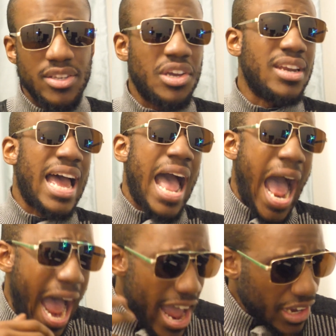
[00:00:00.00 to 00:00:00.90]
You can
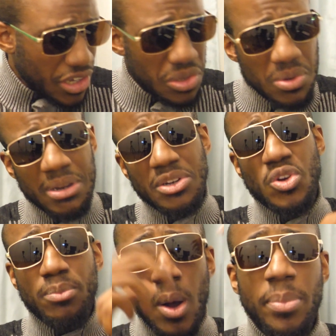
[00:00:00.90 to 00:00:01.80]
argue, you can
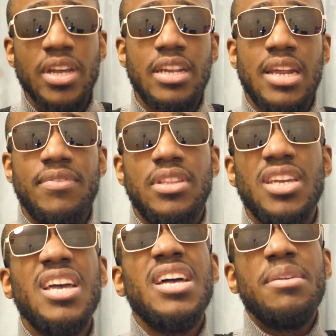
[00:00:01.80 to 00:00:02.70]
jump up and down and
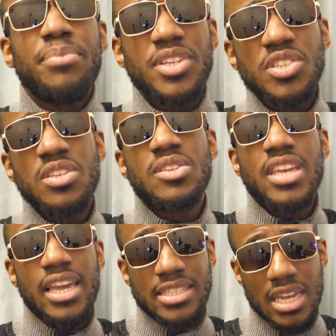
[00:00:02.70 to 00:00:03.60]
everything, but you just need to
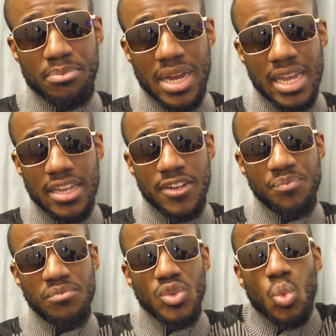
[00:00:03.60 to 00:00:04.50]
take a step back and
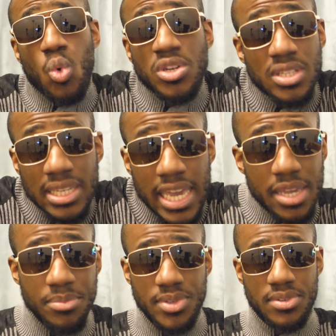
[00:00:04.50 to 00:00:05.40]
watch the
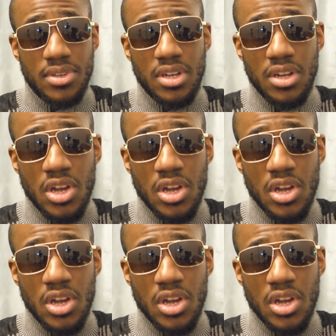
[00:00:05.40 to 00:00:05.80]
games.